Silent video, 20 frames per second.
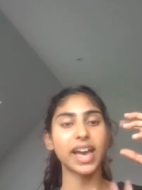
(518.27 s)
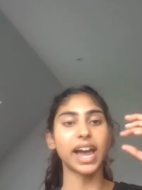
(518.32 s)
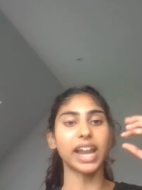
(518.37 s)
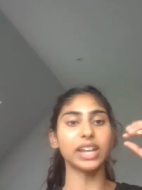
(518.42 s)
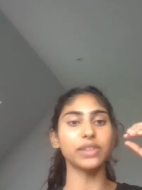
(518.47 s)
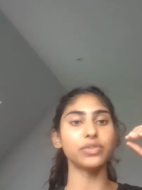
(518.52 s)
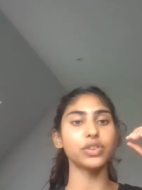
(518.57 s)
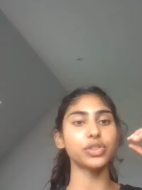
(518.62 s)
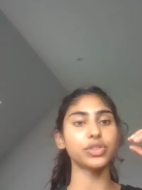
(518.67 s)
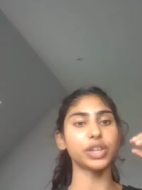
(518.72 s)

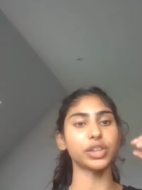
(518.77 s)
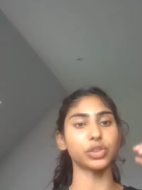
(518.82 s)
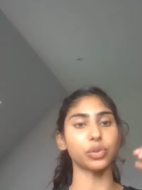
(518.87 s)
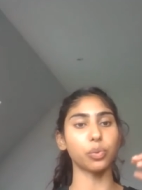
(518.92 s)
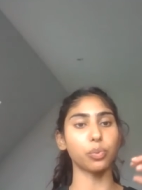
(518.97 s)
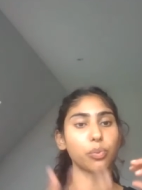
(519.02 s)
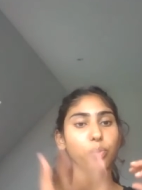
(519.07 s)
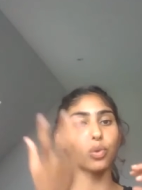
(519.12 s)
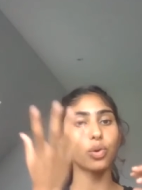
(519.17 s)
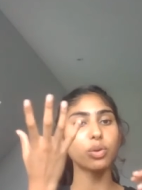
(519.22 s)
And if you think
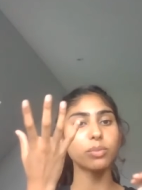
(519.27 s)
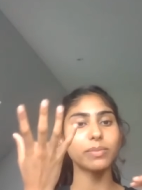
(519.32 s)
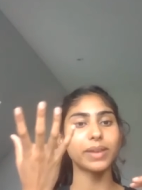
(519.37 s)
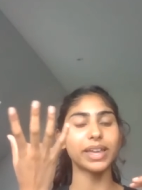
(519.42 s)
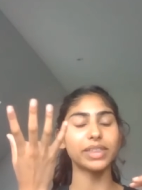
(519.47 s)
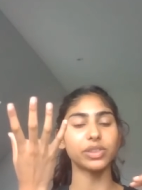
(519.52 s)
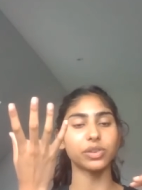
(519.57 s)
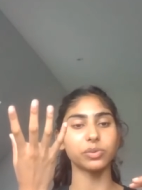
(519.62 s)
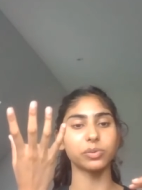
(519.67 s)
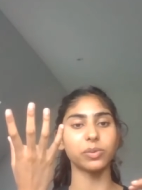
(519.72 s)
the warm
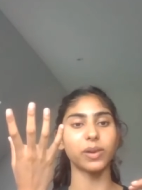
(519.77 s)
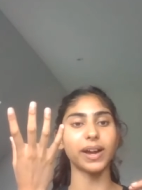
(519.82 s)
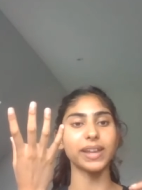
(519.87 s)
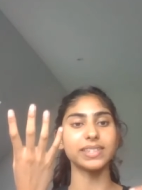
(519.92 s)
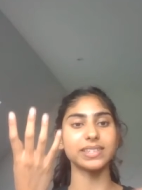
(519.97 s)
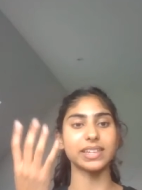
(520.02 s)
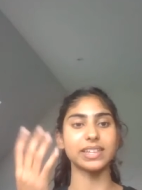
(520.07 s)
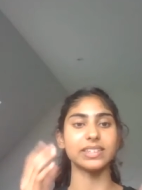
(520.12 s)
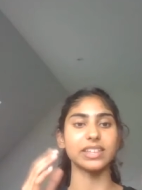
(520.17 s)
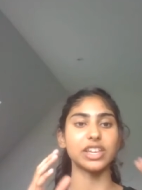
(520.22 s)
air that
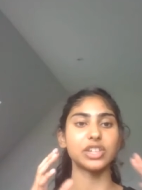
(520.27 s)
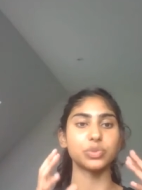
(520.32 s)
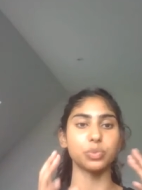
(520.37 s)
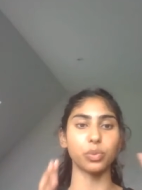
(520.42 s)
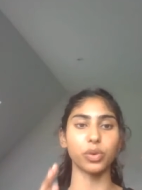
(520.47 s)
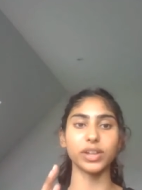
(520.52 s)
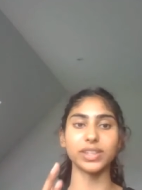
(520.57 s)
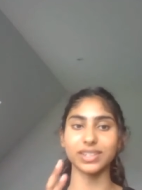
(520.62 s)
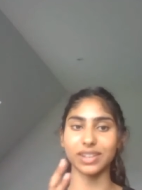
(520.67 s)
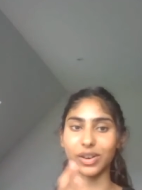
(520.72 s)
rises is
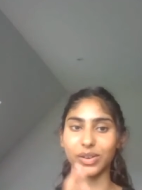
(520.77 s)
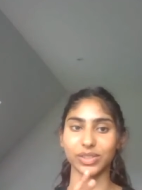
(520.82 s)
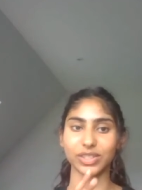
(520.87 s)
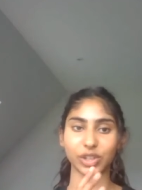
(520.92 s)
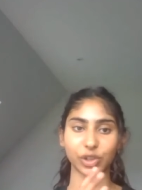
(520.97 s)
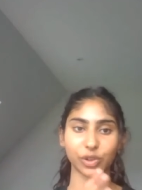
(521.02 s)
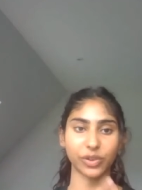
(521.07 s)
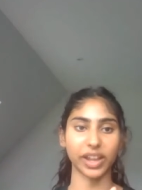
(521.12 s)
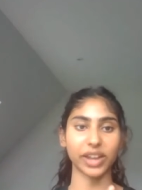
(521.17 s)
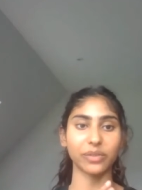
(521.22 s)
what is going
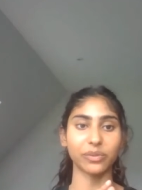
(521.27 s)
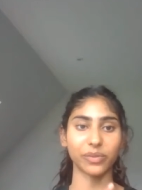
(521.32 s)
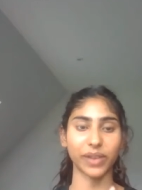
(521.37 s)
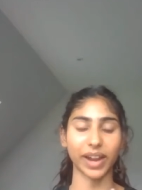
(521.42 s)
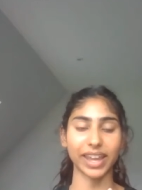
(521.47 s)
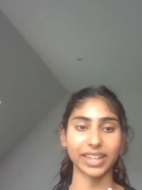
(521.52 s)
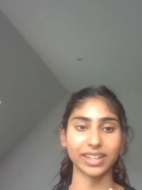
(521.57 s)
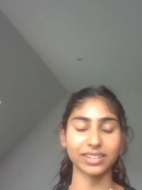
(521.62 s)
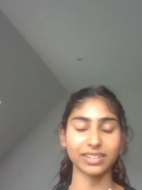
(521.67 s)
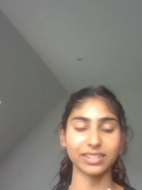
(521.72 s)
to create
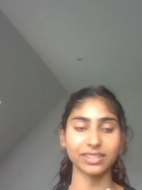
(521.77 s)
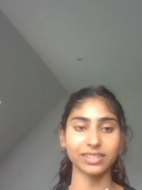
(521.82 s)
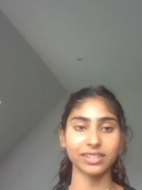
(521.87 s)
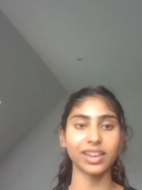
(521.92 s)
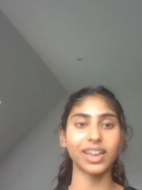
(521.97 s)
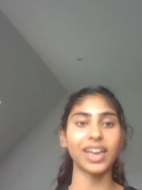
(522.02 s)
rain,